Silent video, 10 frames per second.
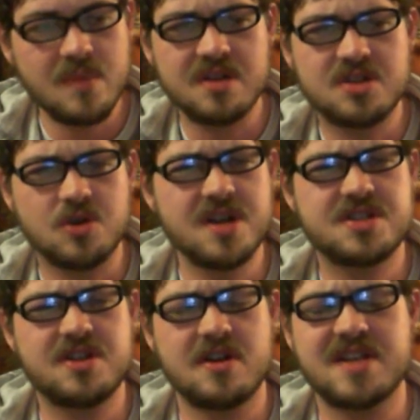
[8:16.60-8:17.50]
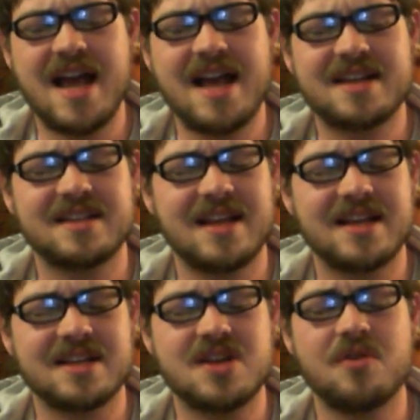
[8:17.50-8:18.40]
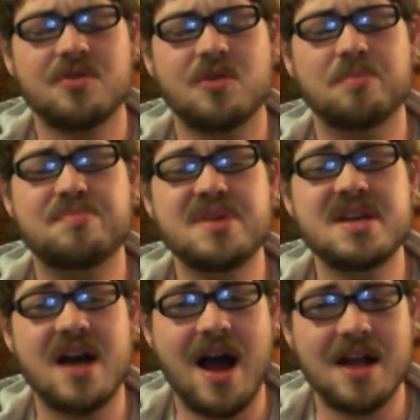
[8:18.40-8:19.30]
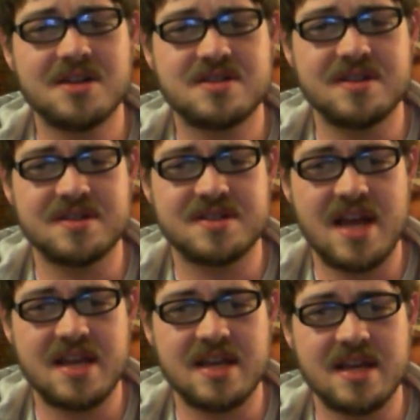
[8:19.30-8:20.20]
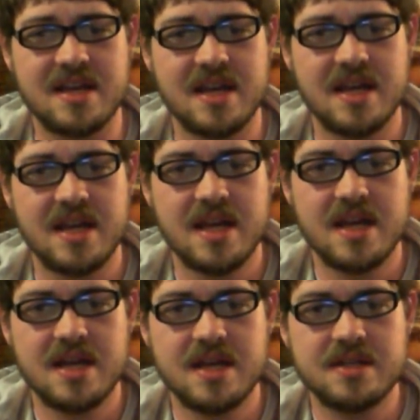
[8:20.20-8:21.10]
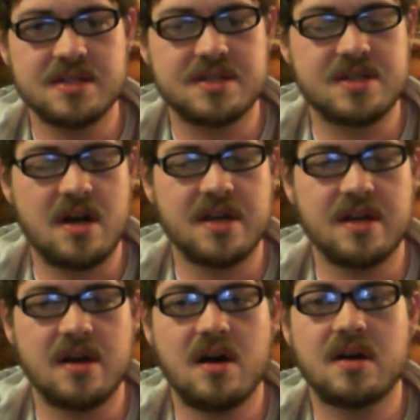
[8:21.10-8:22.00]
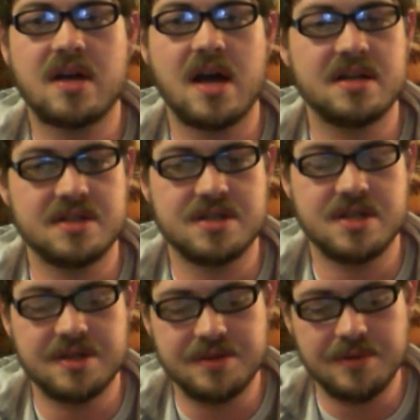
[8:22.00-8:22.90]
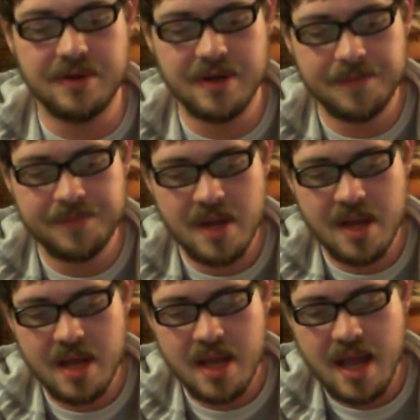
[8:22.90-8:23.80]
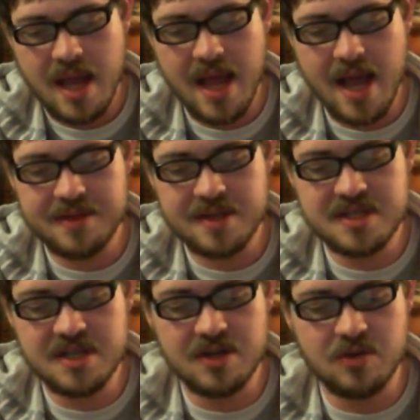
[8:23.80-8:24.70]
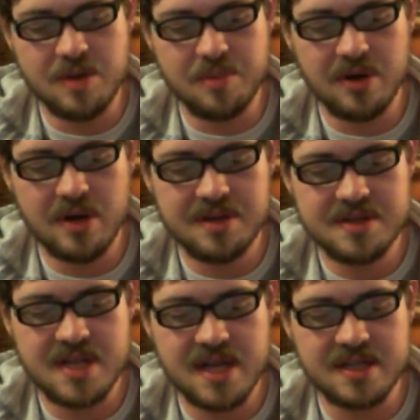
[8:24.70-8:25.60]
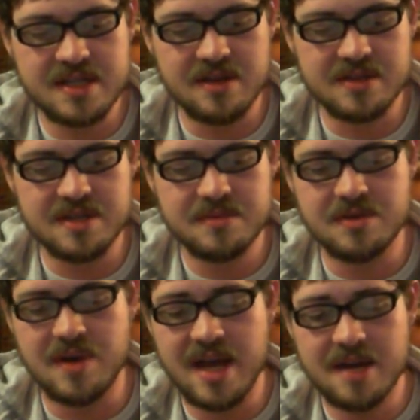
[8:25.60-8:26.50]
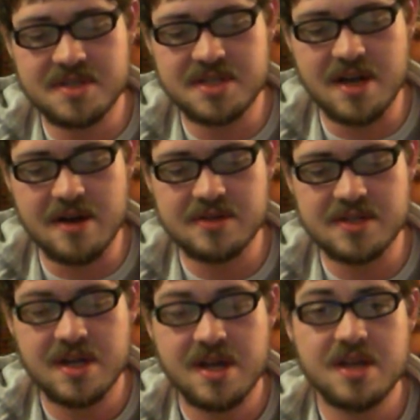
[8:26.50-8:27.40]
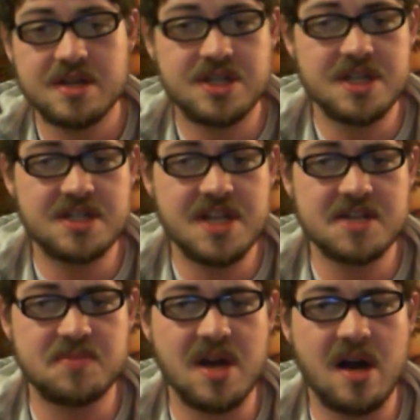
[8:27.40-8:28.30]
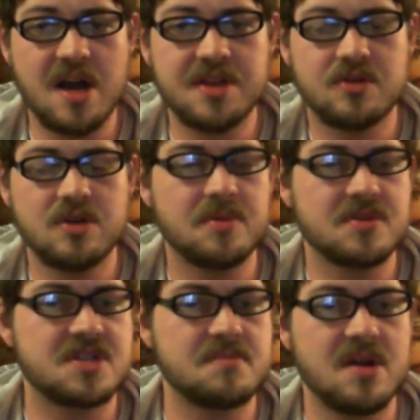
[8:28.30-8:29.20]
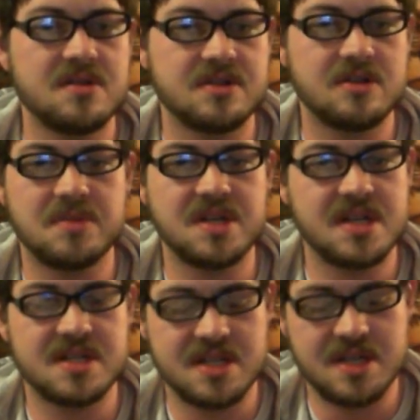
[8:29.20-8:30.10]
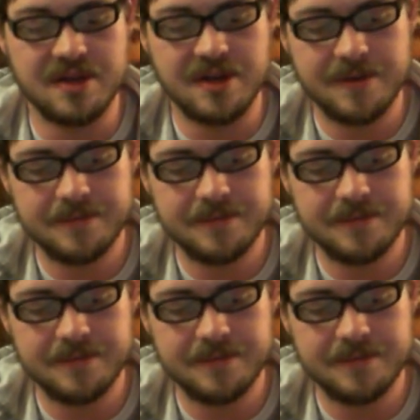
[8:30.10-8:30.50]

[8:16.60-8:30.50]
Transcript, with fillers: Trish starts acting like a total biatch to the psychic, just talking all kinds of shit to her. And they see the creeper, and the psychic tells them to head upstairs. She stays behind. The creeper smells her, but he doesn't kill her.